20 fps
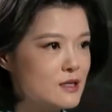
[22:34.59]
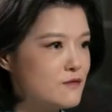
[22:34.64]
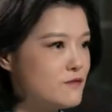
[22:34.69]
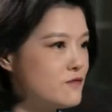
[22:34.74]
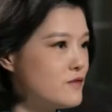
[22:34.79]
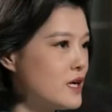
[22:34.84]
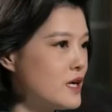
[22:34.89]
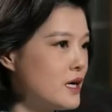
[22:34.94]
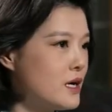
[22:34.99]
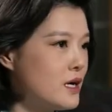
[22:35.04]
of
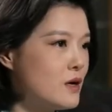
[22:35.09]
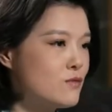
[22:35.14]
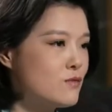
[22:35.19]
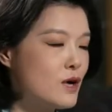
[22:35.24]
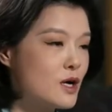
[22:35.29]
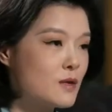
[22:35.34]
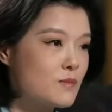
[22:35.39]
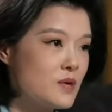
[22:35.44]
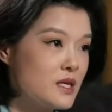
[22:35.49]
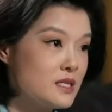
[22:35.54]
a
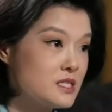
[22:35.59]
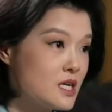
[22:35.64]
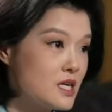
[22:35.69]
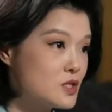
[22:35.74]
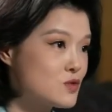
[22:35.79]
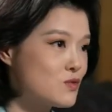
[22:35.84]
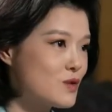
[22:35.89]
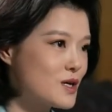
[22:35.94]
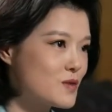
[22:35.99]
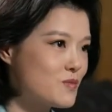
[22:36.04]

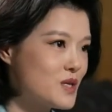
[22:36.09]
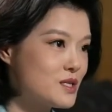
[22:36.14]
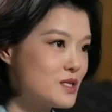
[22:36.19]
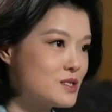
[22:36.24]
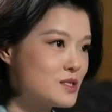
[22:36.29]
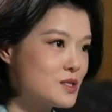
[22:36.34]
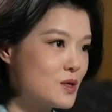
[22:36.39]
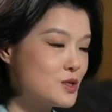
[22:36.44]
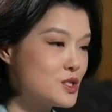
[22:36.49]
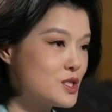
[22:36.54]
touch rugby
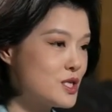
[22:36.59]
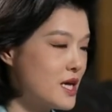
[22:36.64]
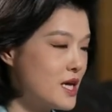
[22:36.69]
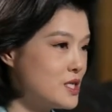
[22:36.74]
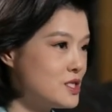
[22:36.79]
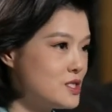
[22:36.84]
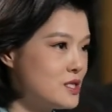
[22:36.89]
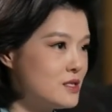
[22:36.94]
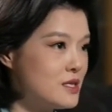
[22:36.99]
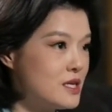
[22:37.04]

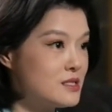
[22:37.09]
association,